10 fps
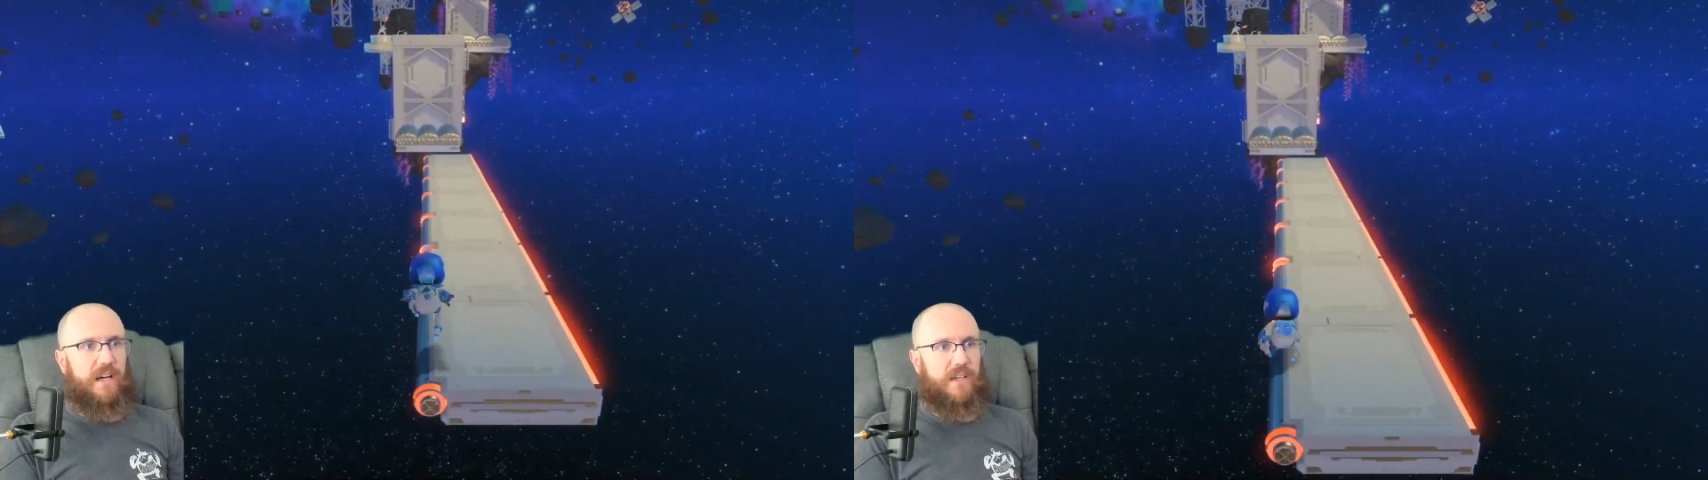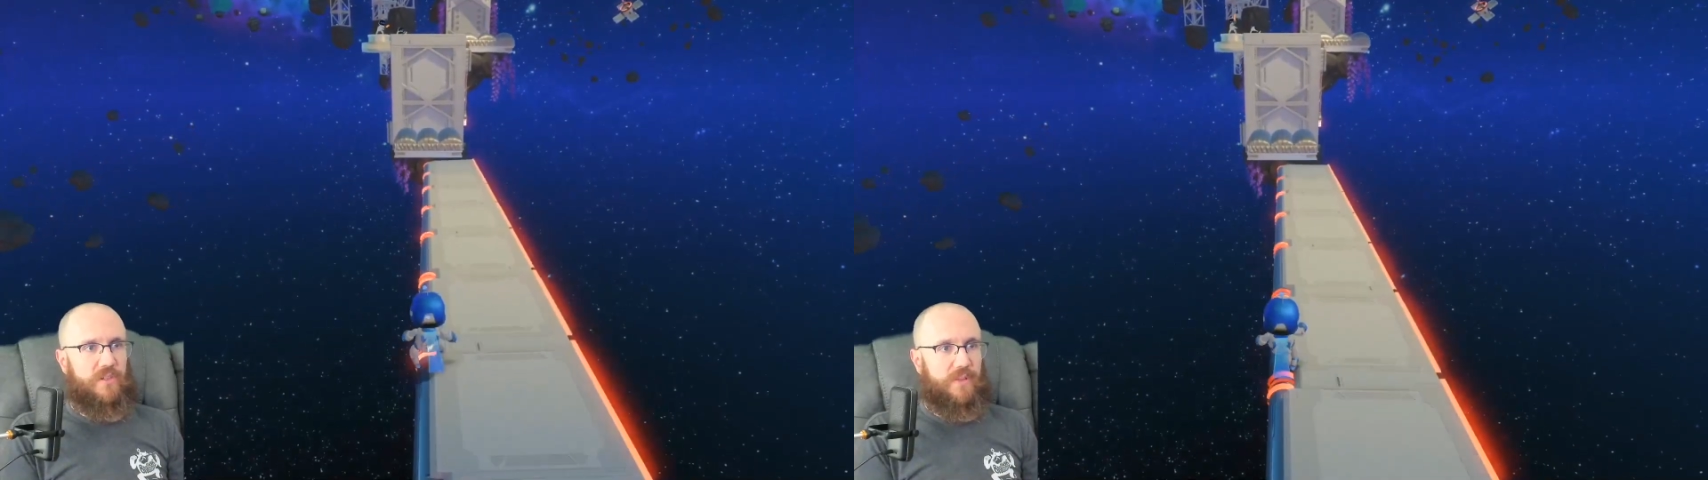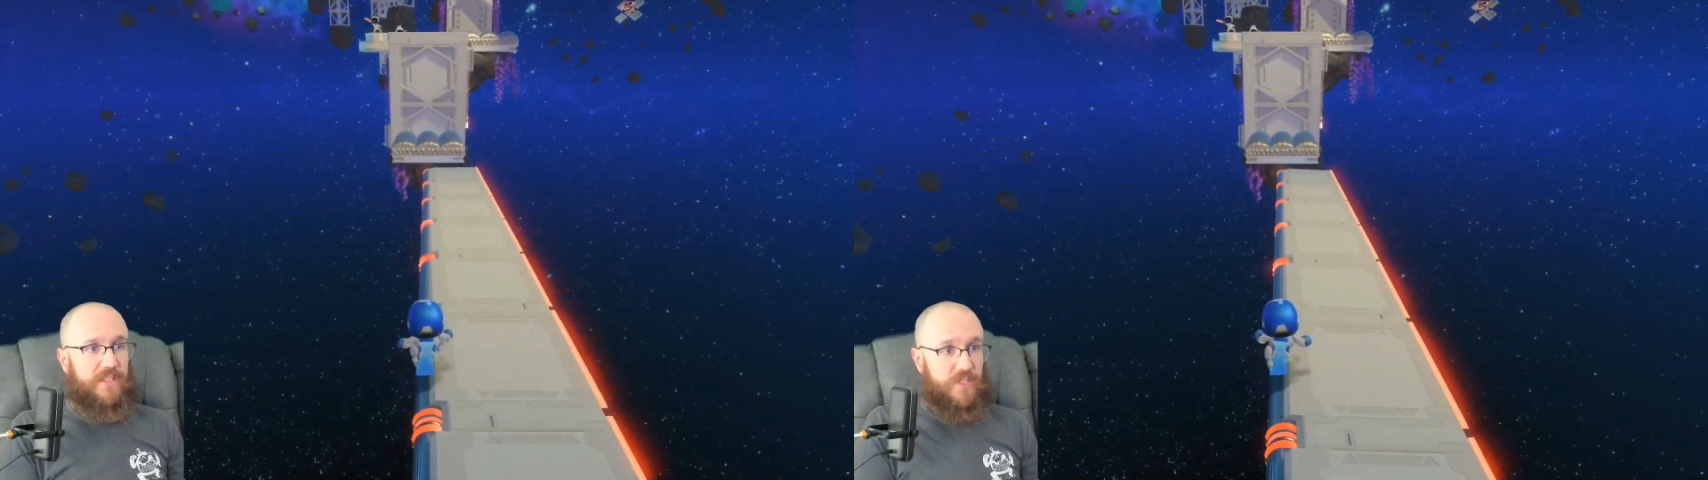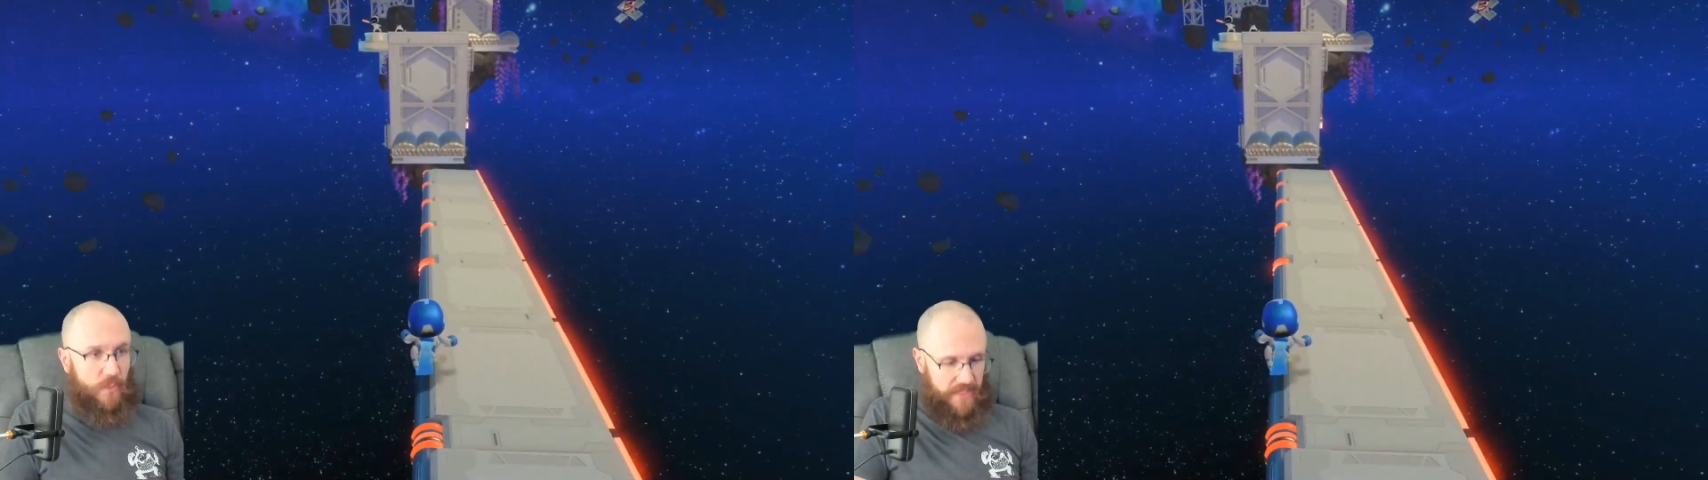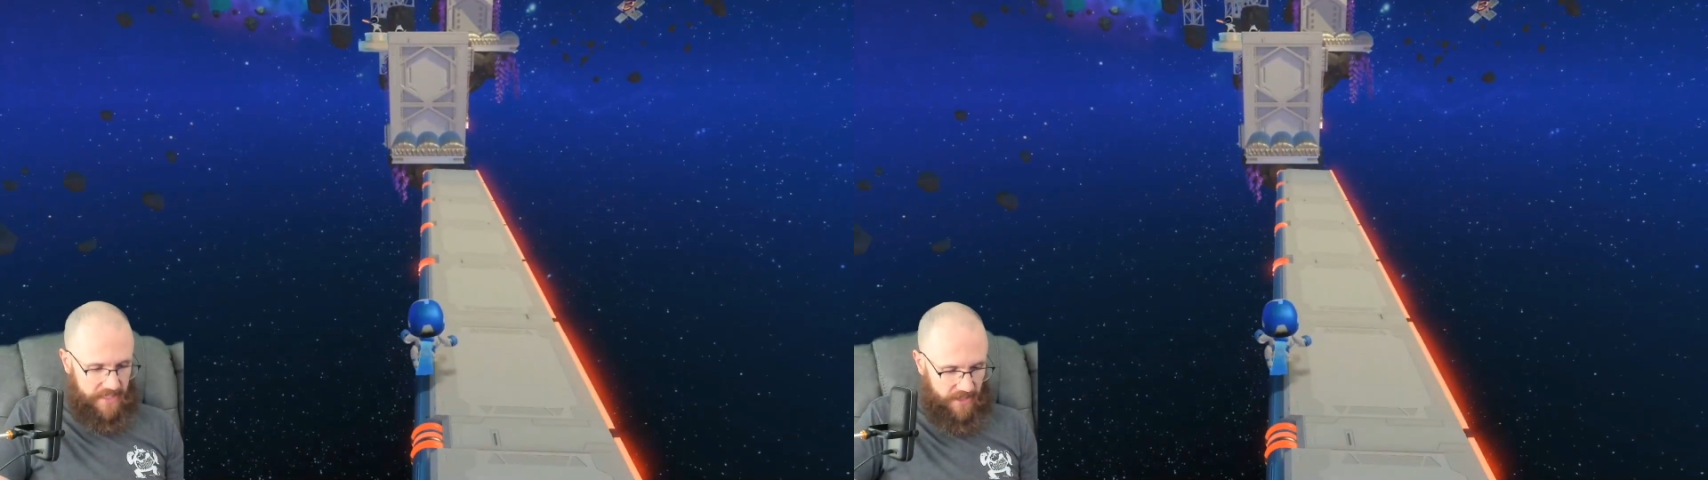So on this
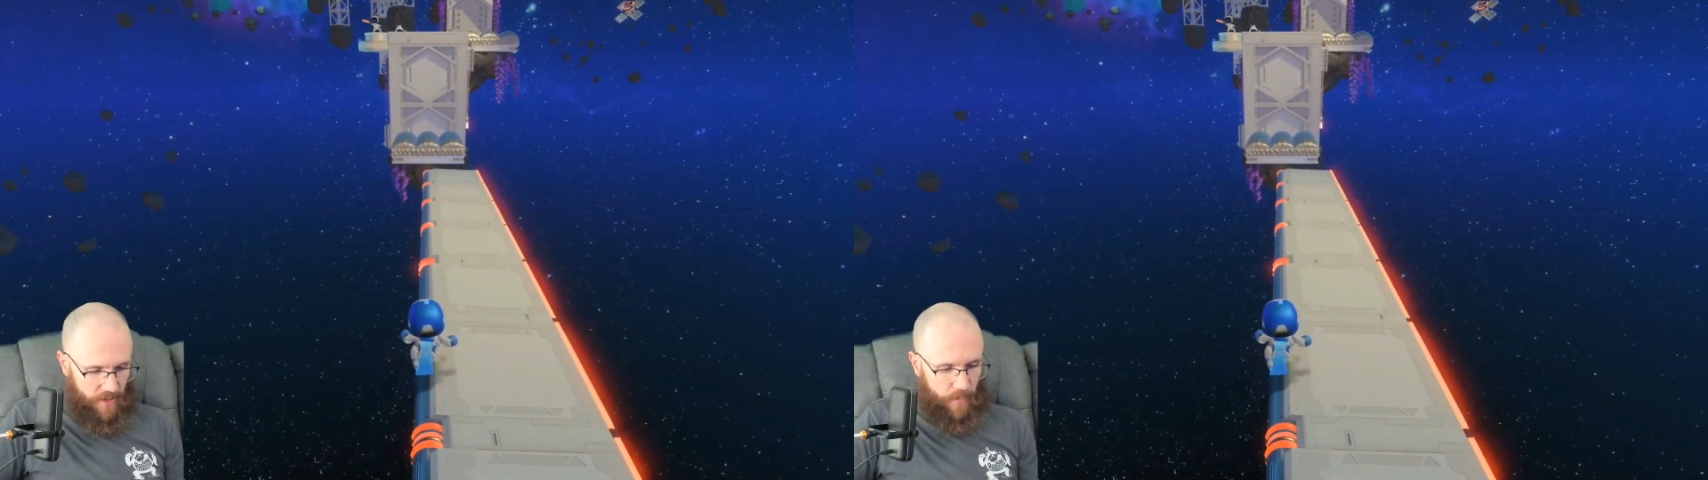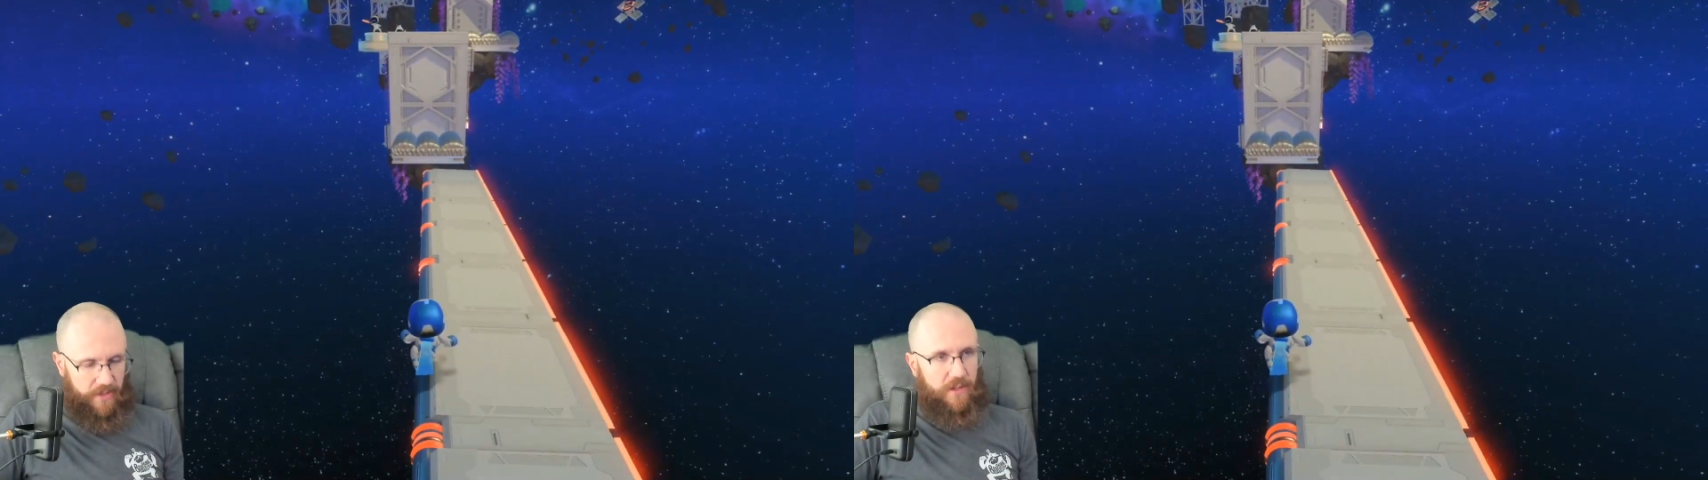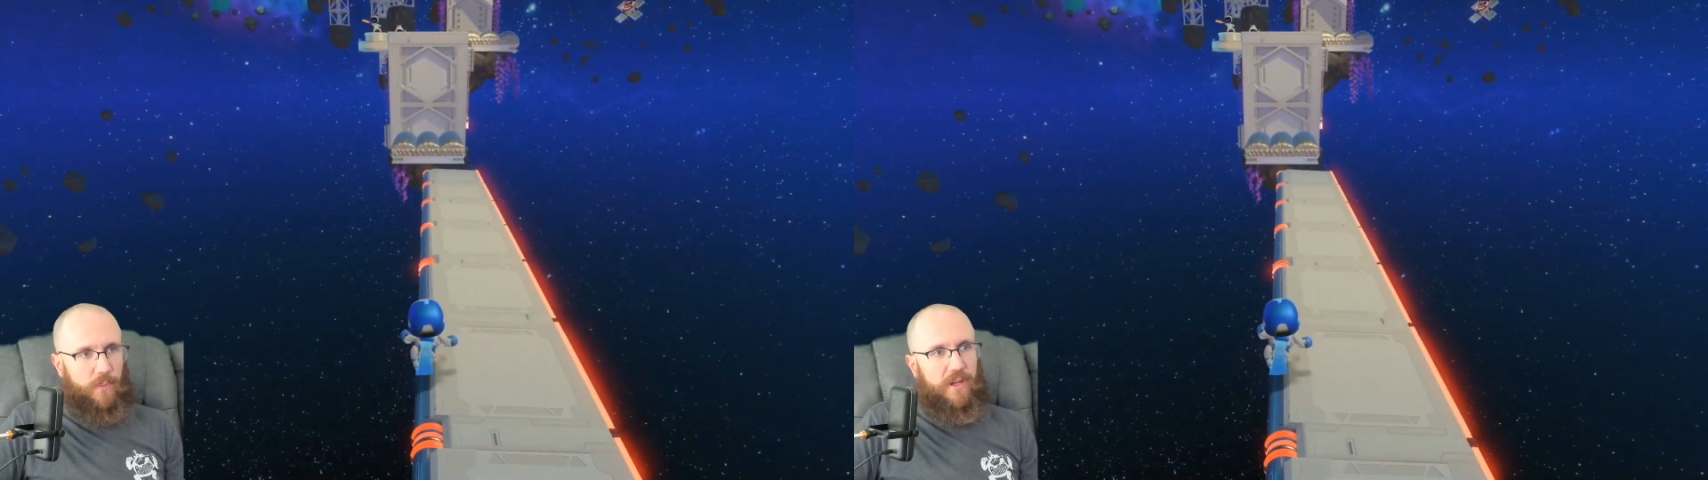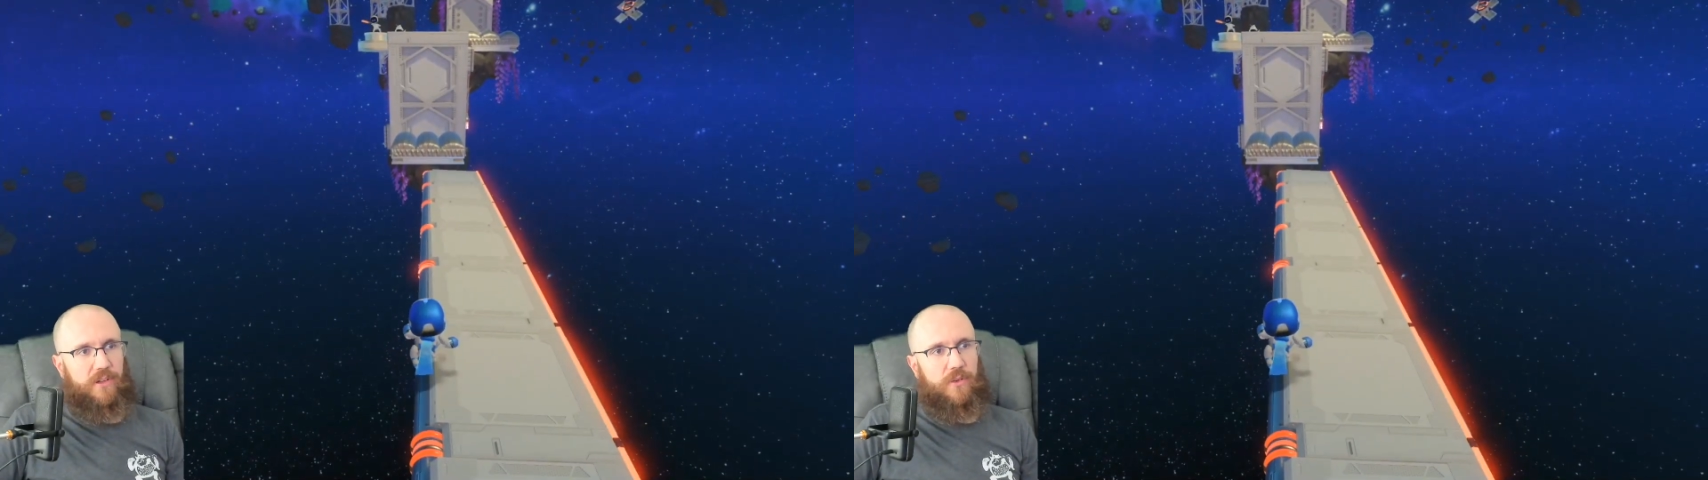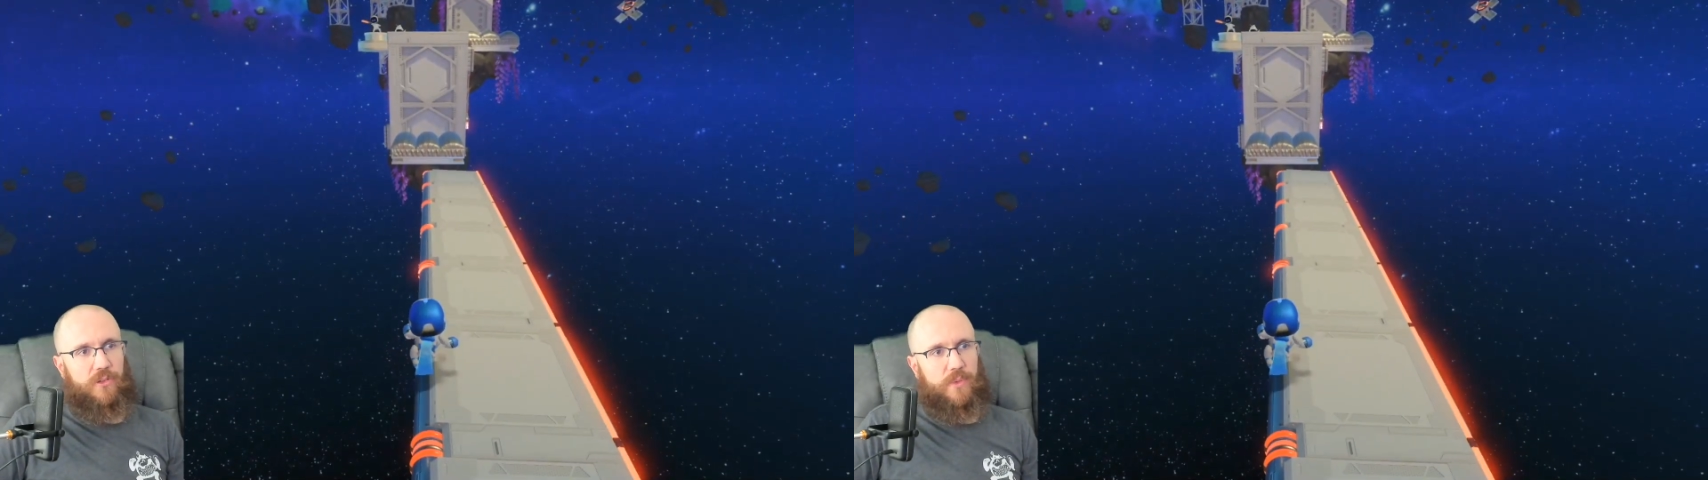one here, what you're gonna wanna
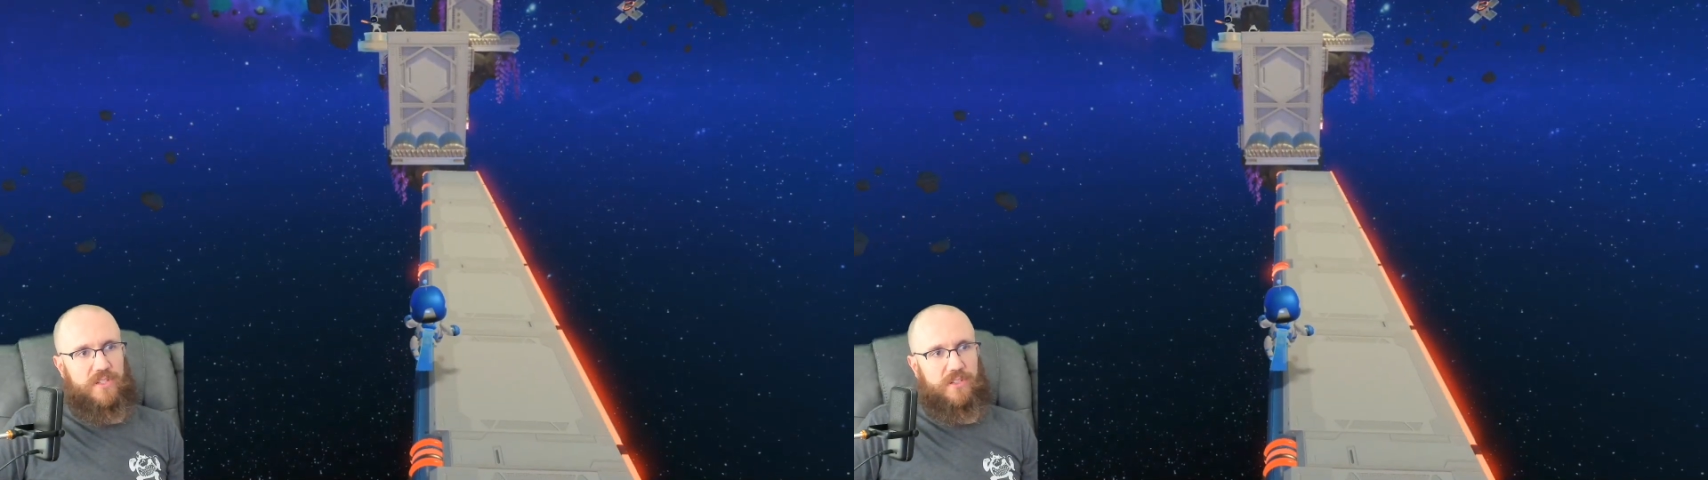do is when it